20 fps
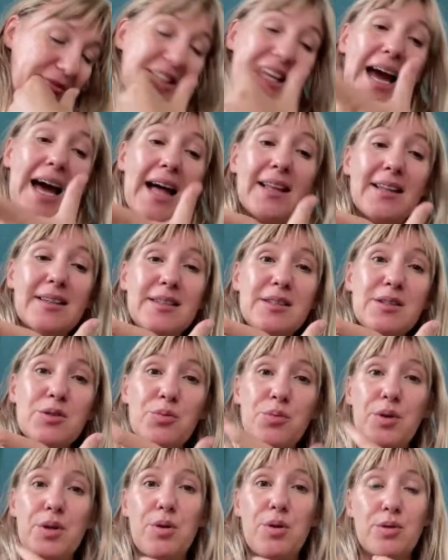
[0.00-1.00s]

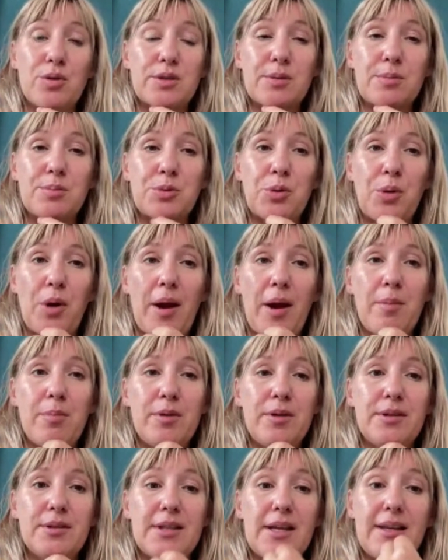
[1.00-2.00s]
talents with your
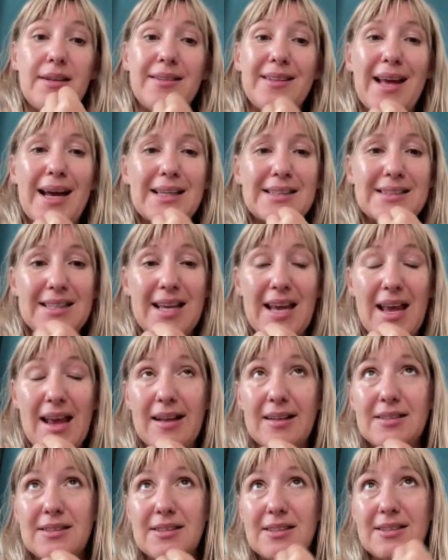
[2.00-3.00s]
subscribers. And that
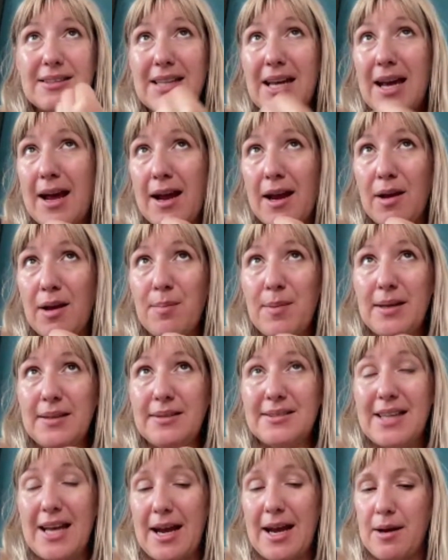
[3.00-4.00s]
takes time,
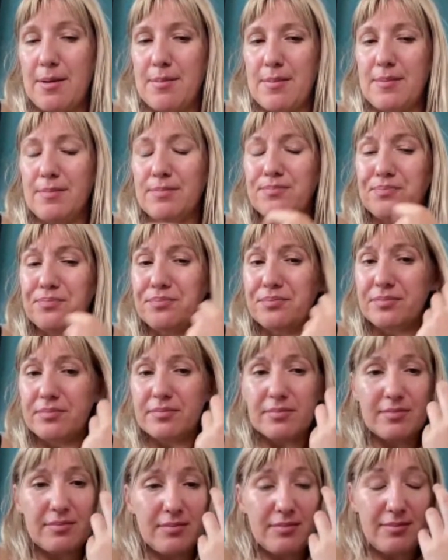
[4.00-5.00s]
and time
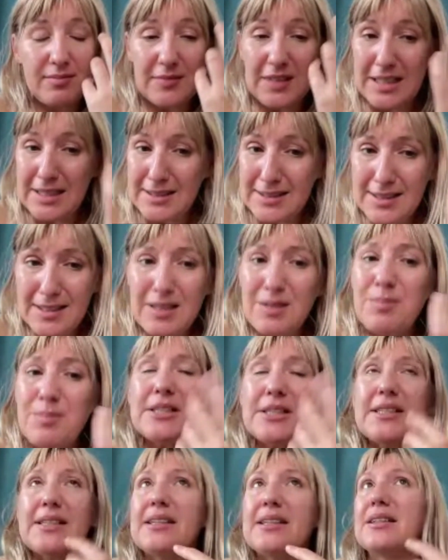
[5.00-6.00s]
is
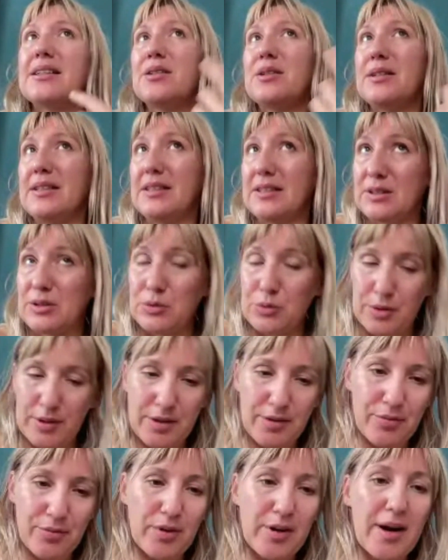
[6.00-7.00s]
limited. It's
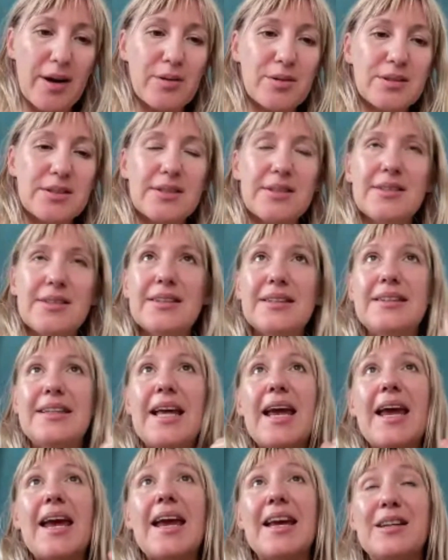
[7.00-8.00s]
24 hours in the
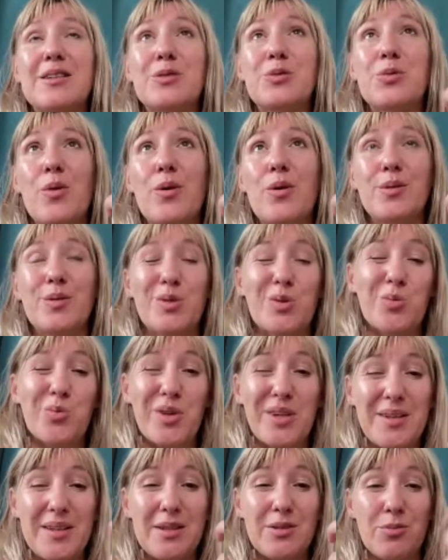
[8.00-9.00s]
day and so on. So
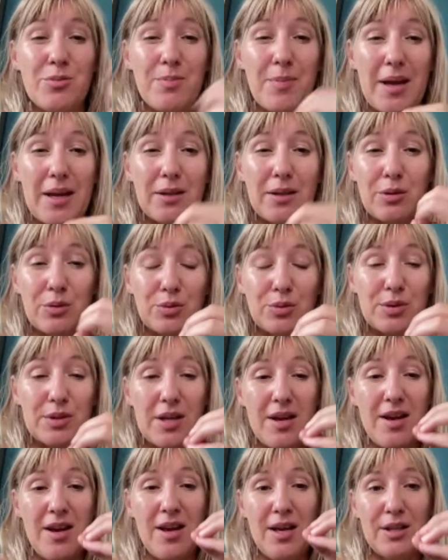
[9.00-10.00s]
we need to make those
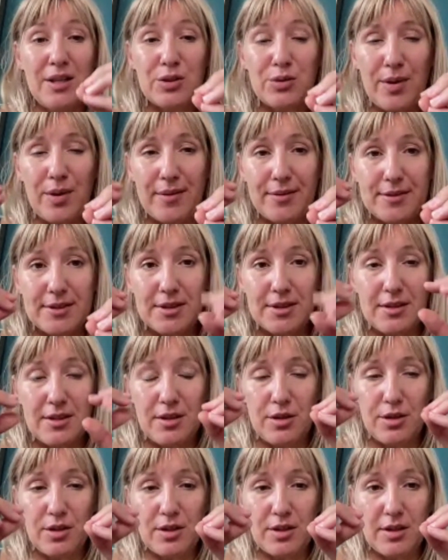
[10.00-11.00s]
swift
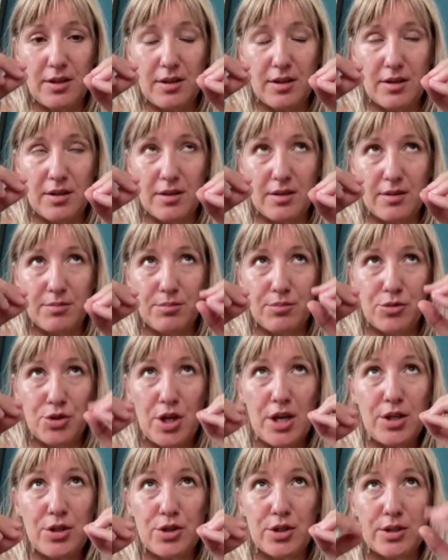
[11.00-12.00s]

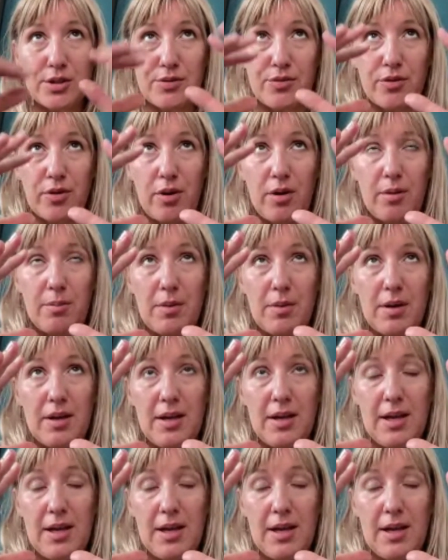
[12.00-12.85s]
changes from